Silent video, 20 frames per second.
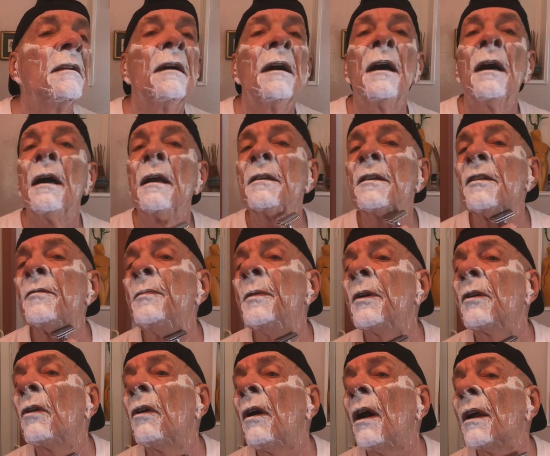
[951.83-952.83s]
Uh, just
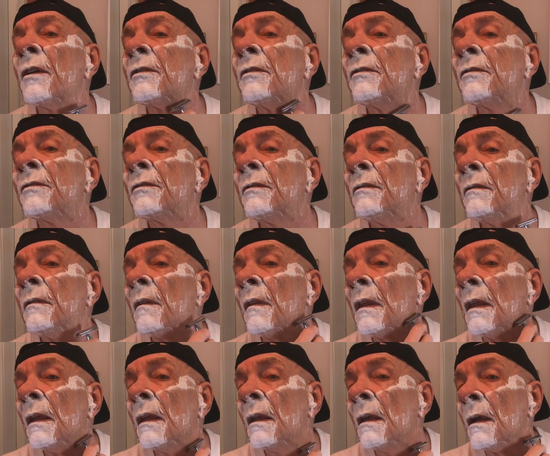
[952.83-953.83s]
be cautious.
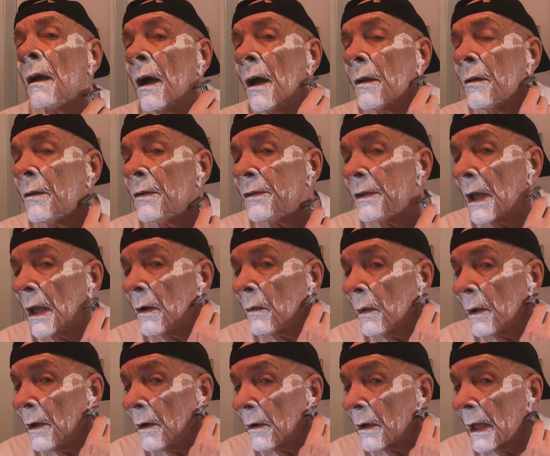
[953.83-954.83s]
Understand
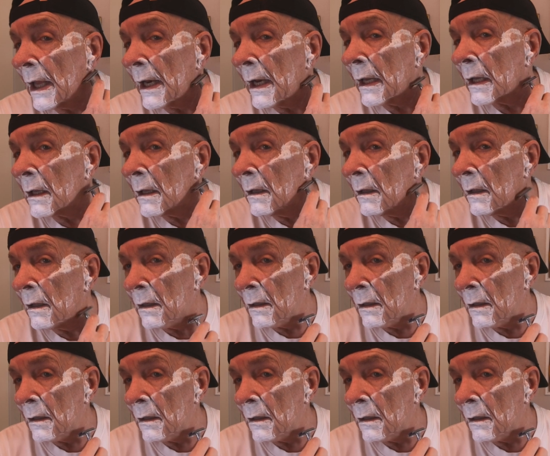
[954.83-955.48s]
what you're getting.